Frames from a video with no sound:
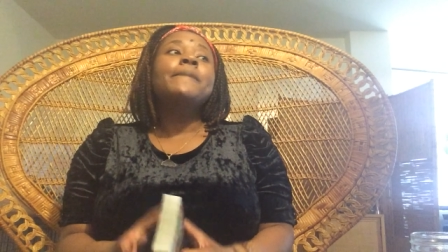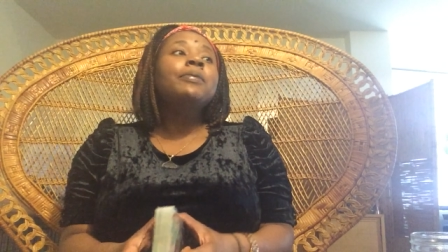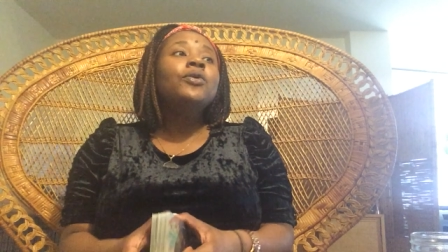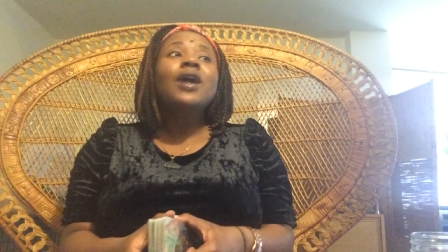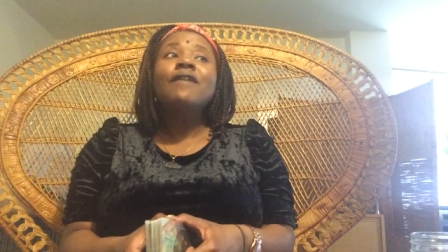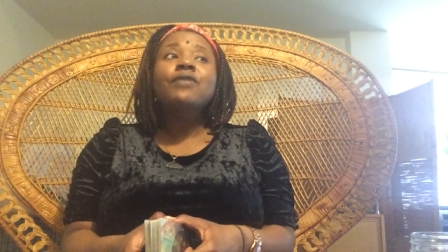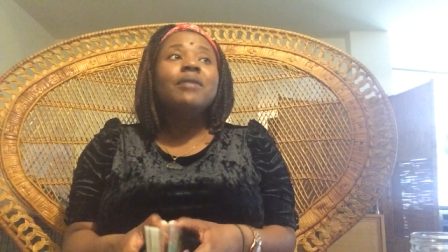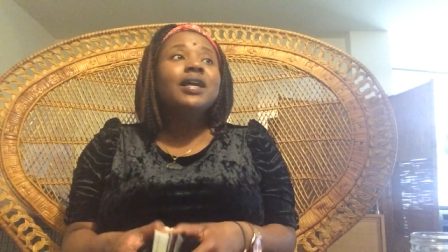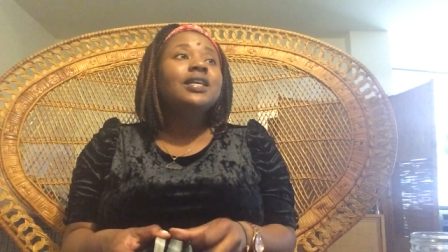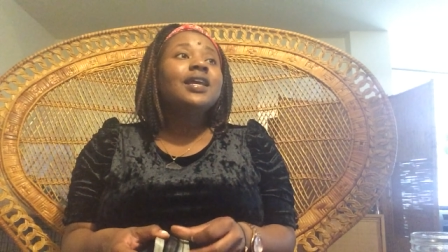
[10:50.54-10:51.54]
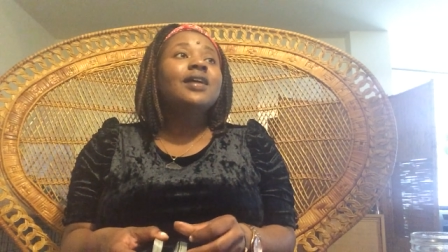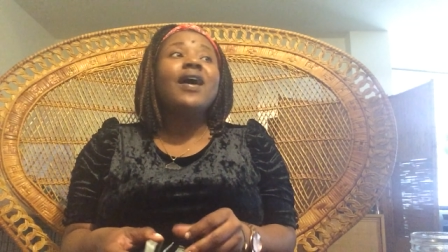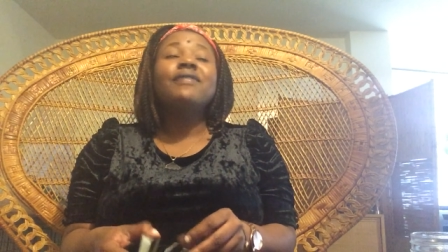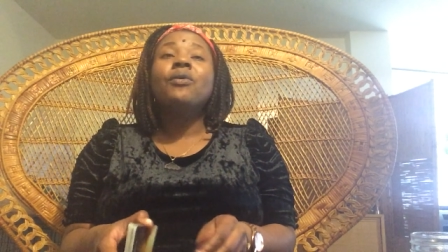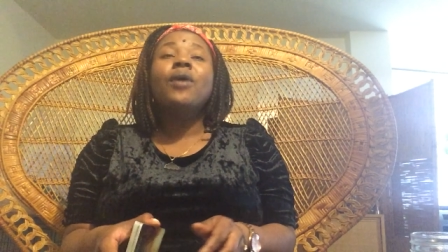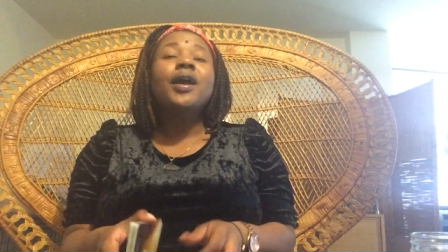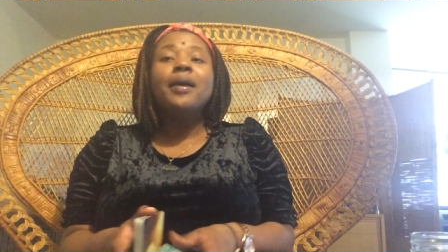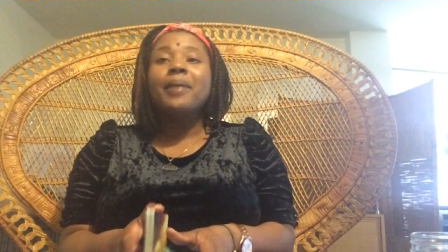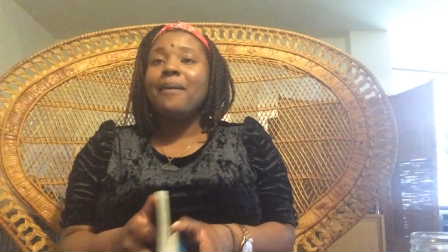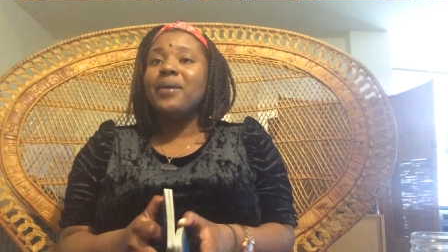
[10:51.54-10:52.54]
people who come from money, they don't have to worry
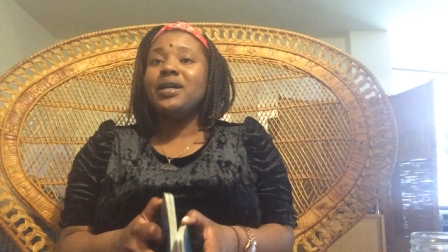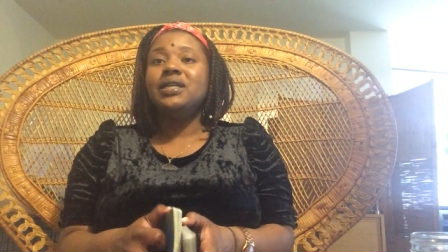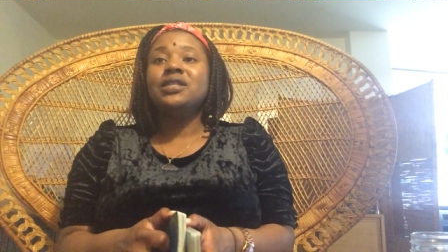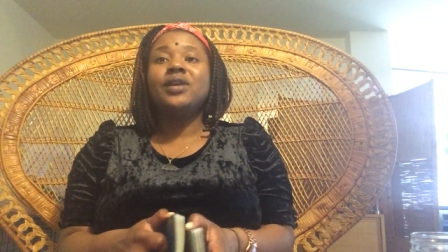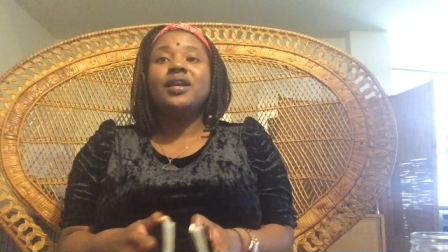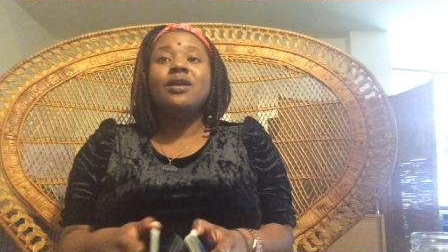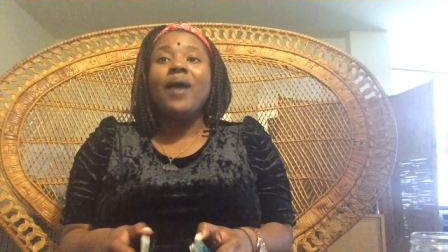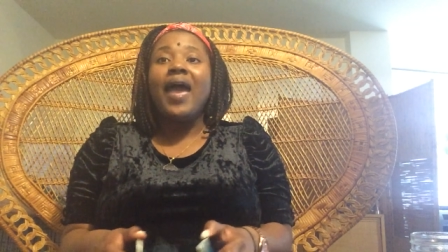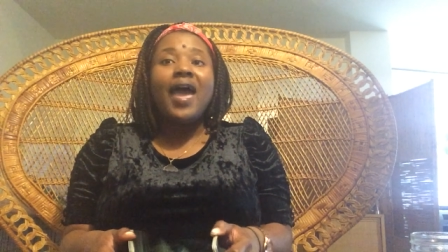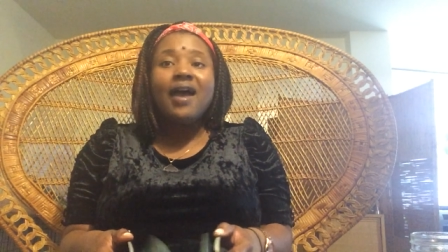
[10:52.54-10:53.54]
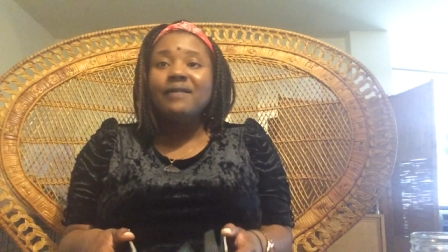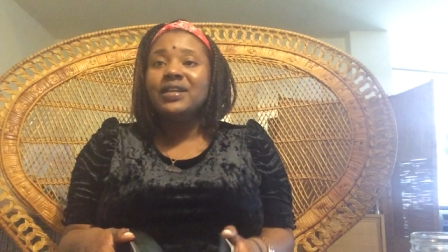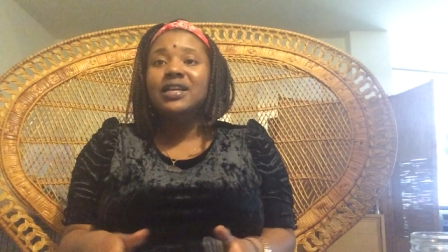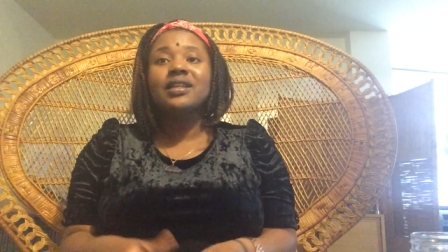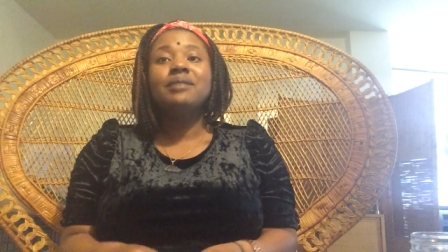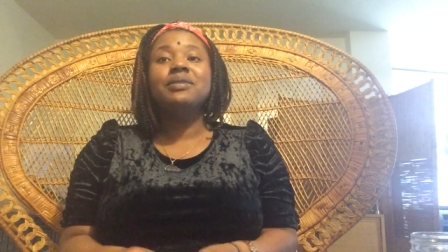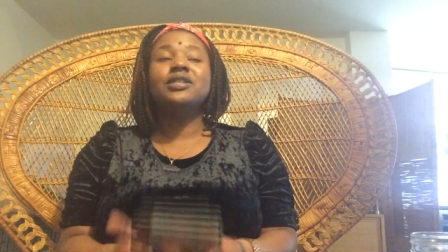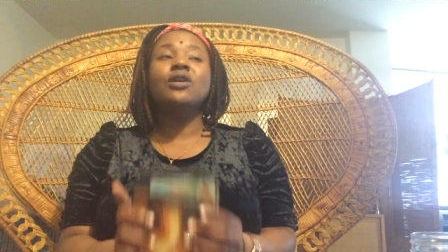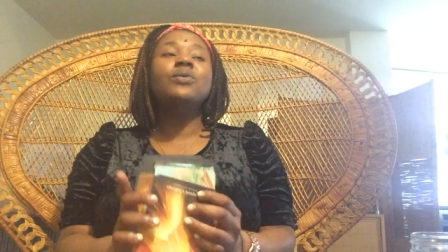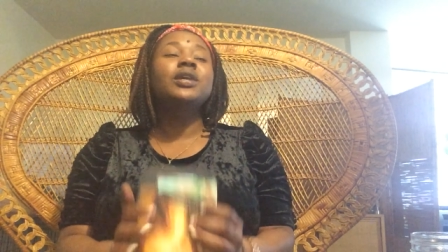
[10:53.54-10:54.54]
about money. So they don't have any
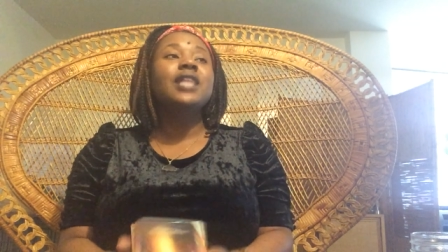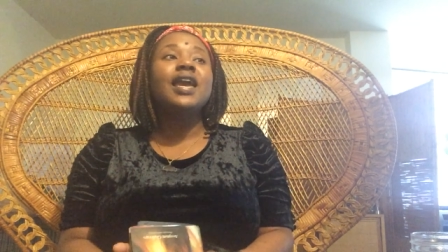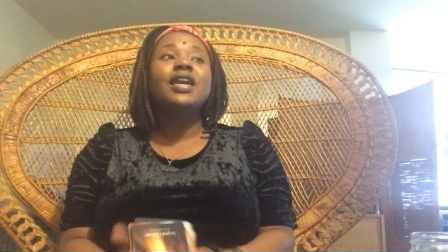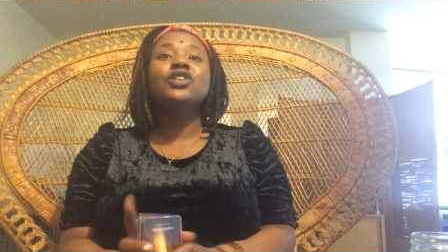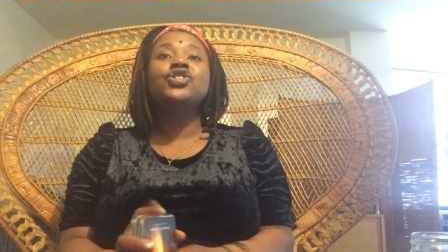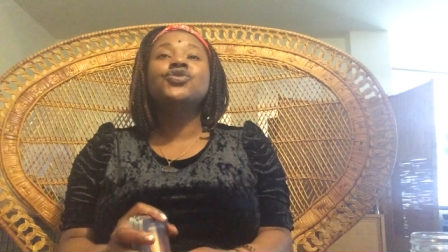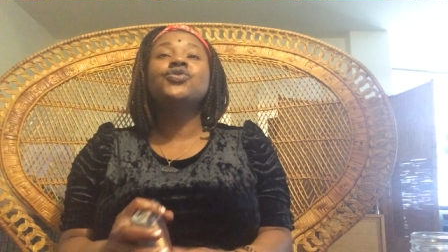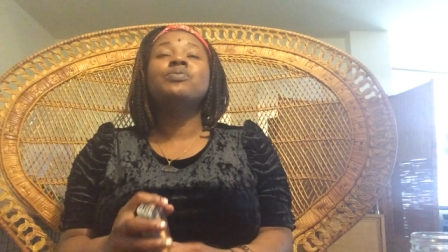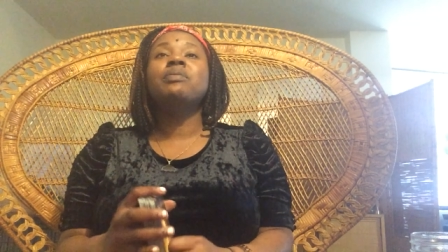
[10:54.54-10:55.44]
limits on what they can do.